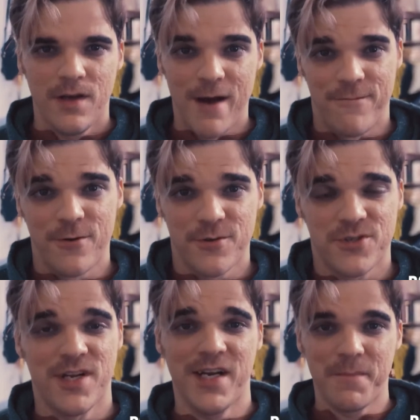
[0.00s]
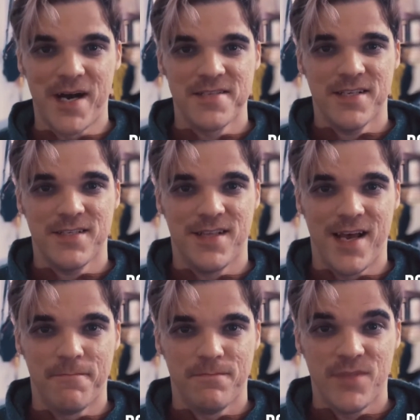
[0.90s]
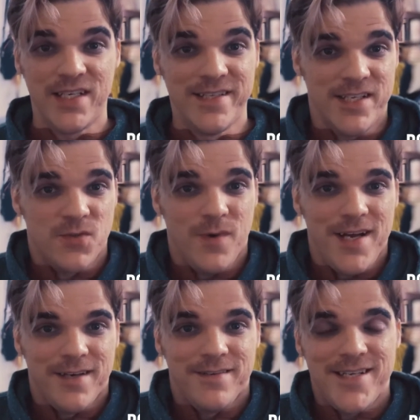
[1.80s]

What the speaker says: A further study posits that, guess what?